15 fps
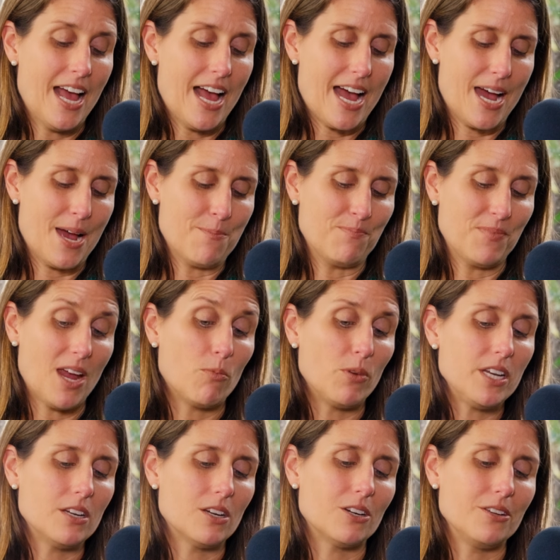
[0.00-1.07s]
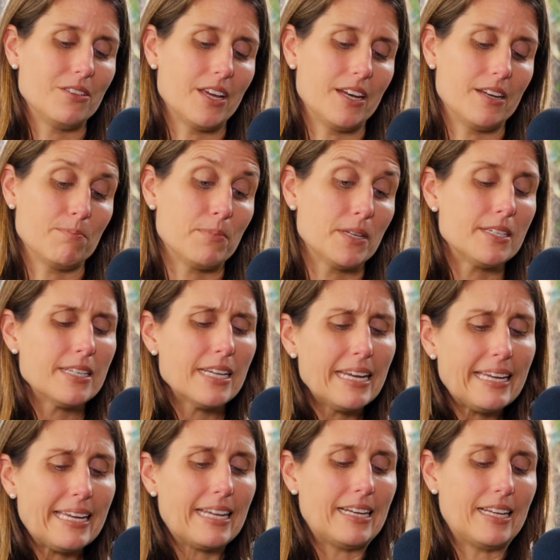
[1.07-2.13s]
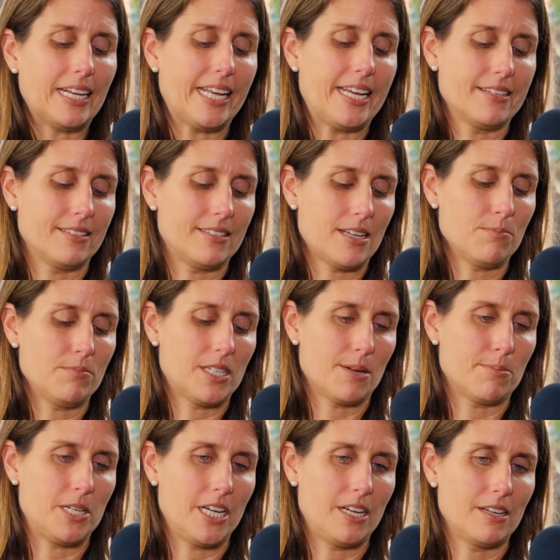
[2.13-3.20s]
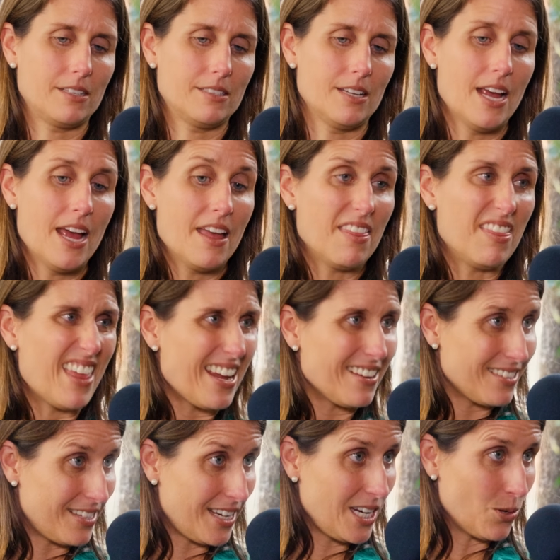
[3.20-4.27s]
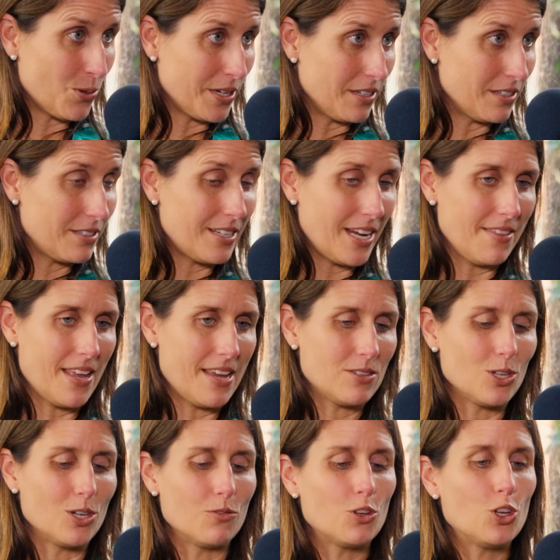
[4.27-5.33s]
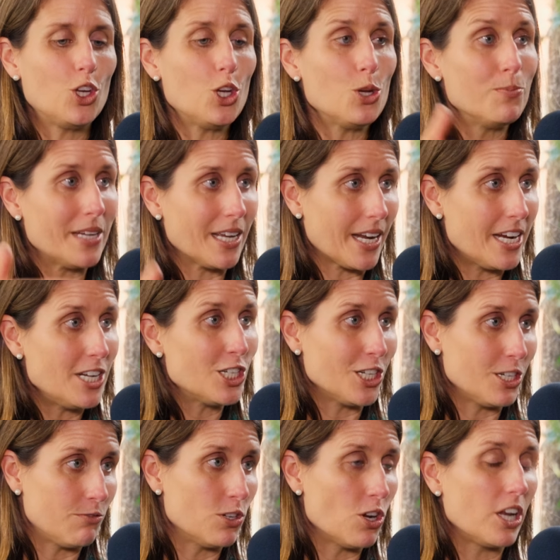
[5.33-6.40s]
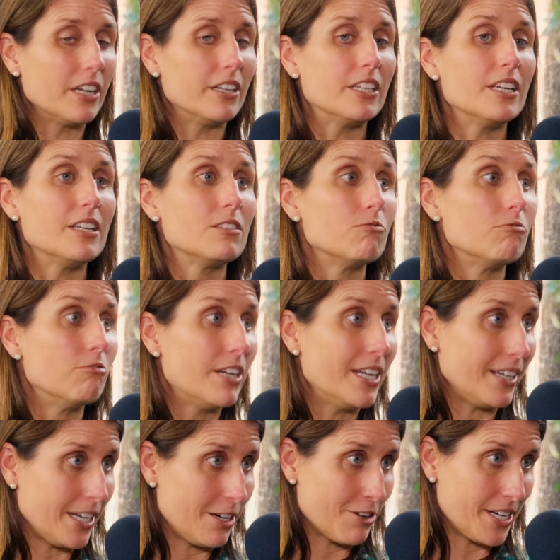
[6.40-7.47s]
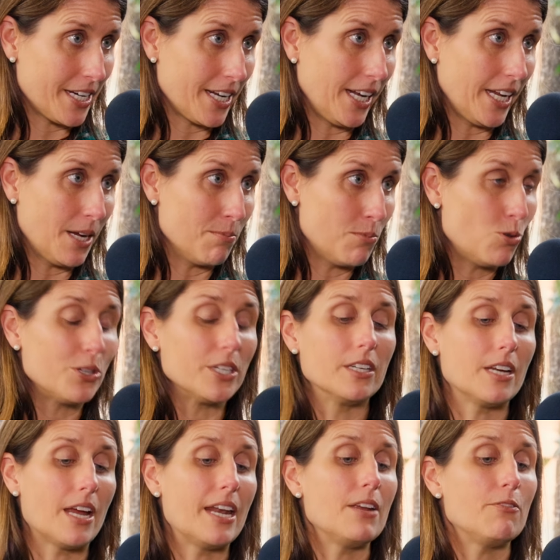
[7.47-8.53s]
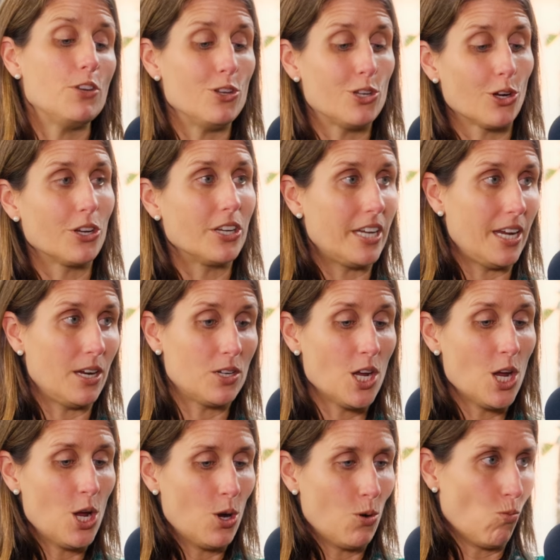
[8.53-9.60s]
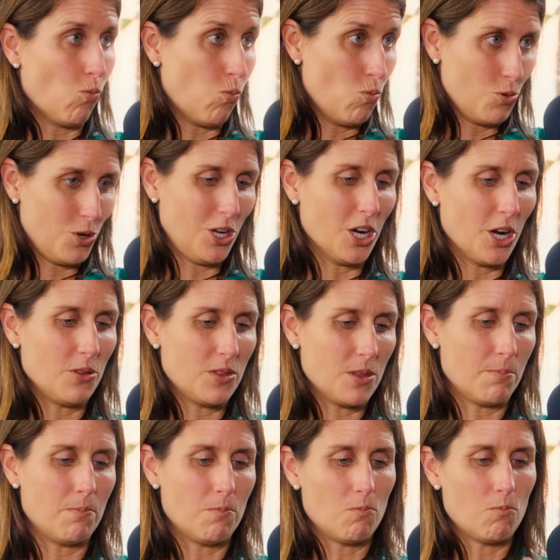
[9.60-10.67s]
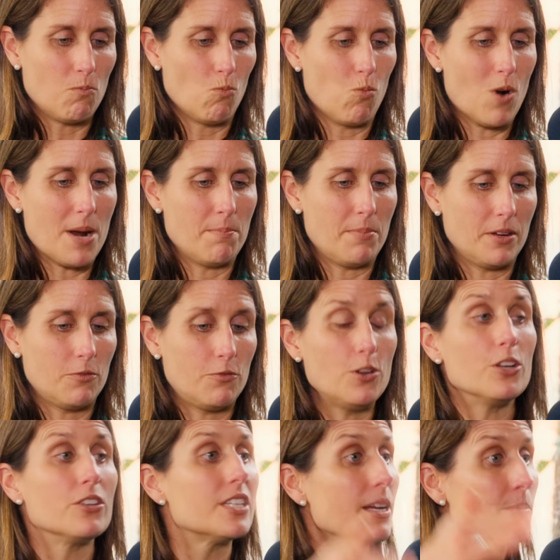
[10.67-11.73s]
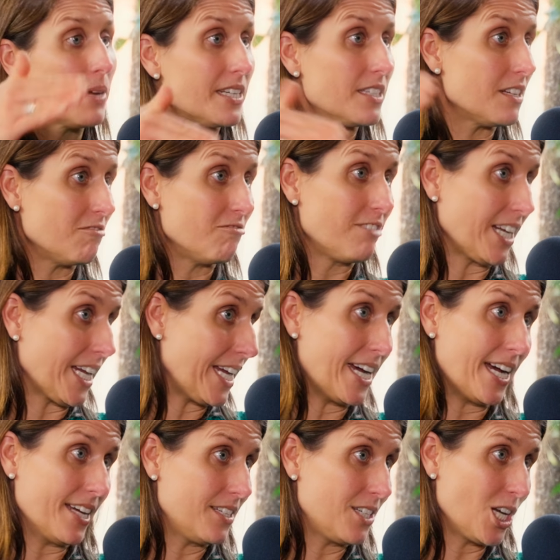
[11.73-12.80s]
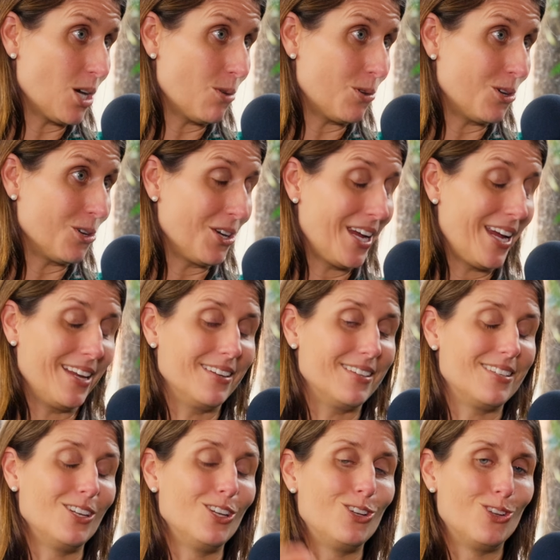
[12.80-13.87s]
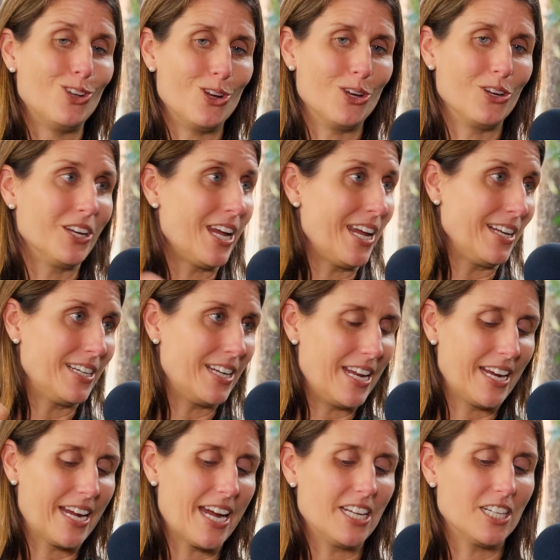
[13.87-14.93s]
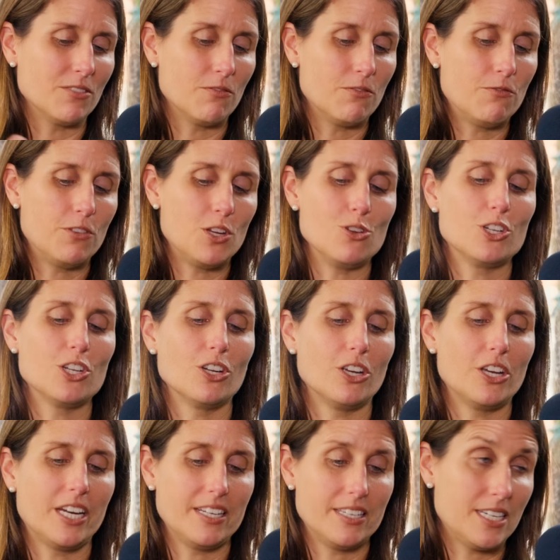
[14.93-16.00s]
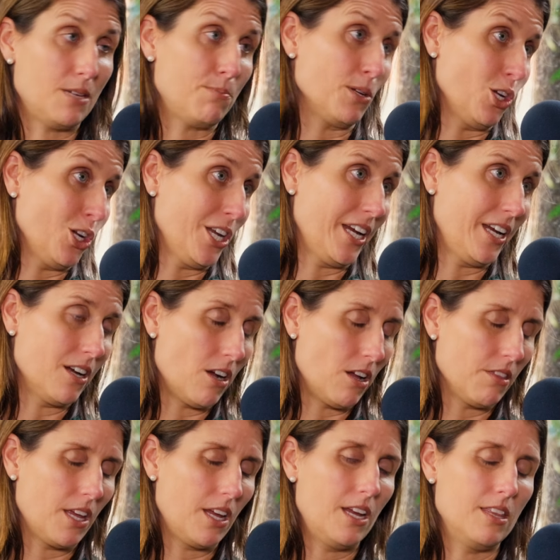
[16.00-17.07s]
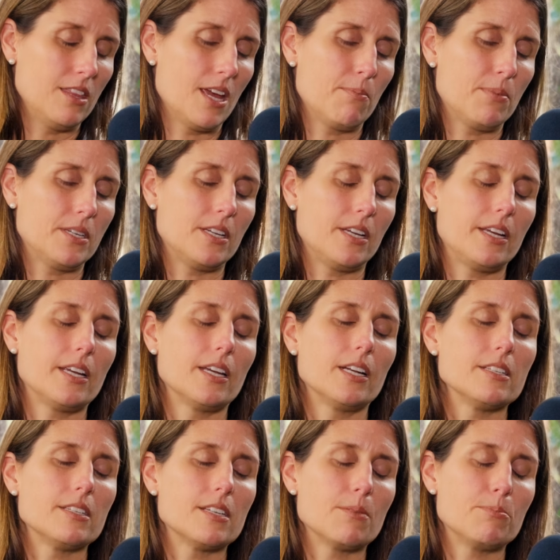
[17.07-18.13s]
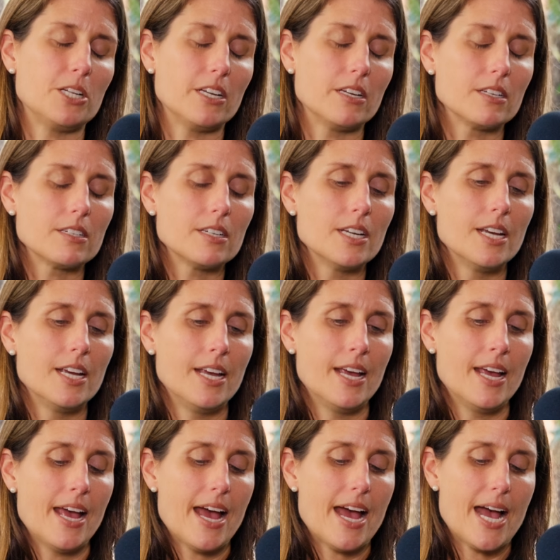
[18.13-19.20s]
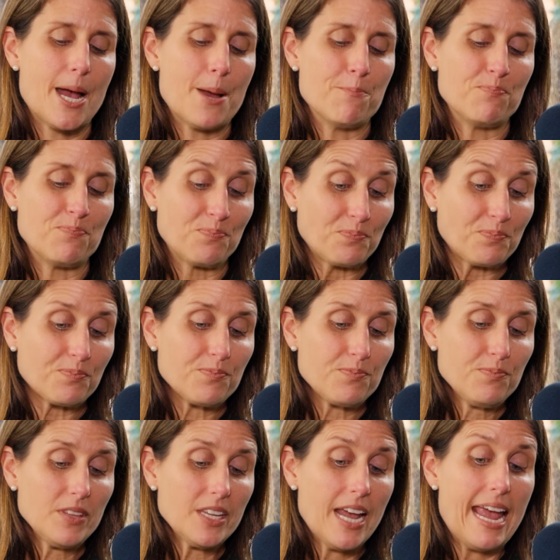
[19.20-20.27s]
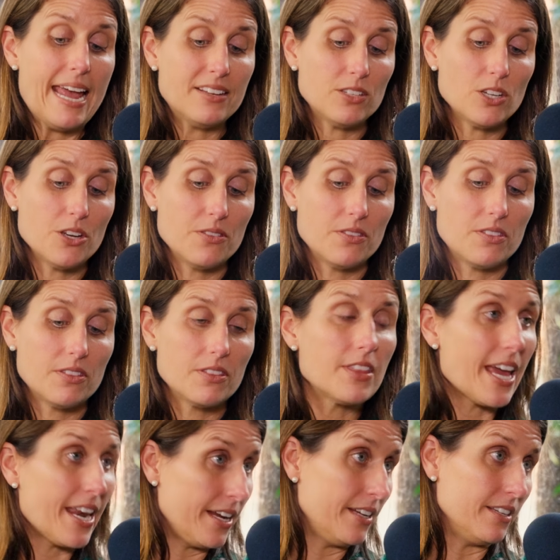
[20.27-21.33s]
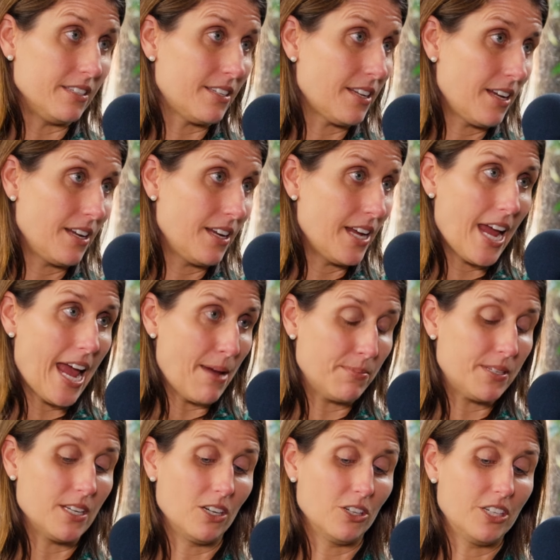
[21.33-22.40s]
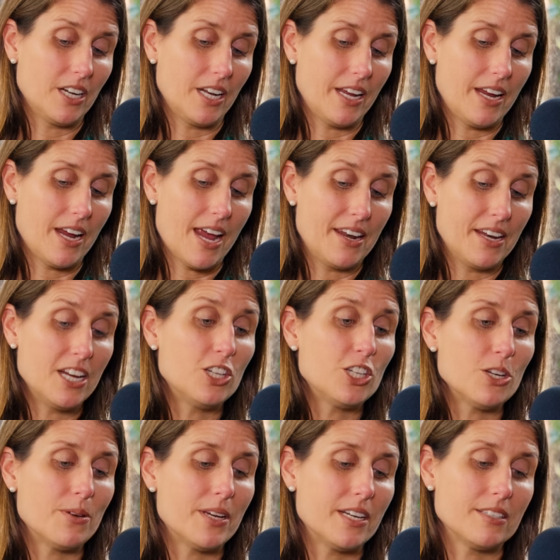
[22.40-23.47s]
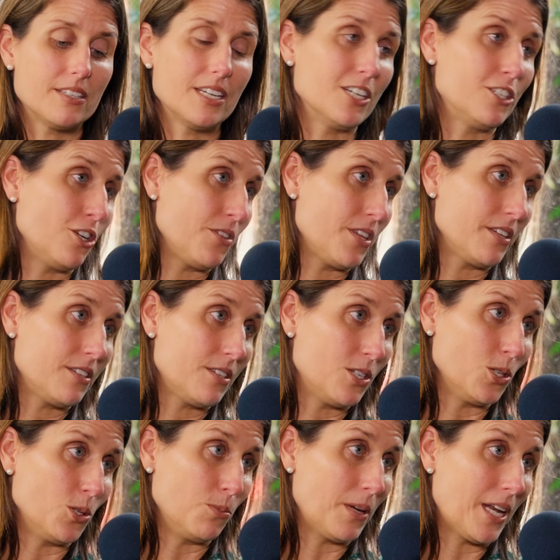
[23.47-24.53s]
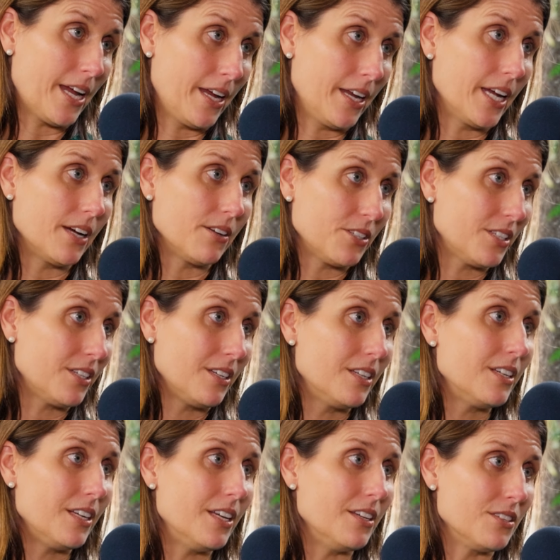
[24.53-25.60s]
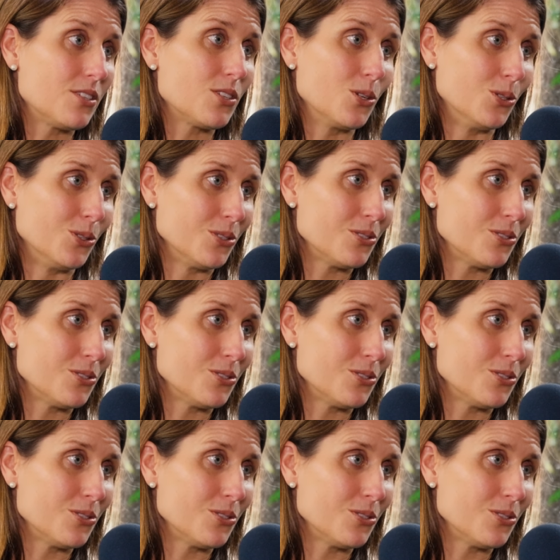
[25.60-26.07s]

And we know that particularly in some subjects, that sequence and that sort of accumulation of knowledge is really critically important. And if you don't get, the one bit first, it makes it really hard to go on and learn and engage in future learning, deeper learning in that particular subject. And so that is absolutely an issue, and it's an issue that's still playing out in schools.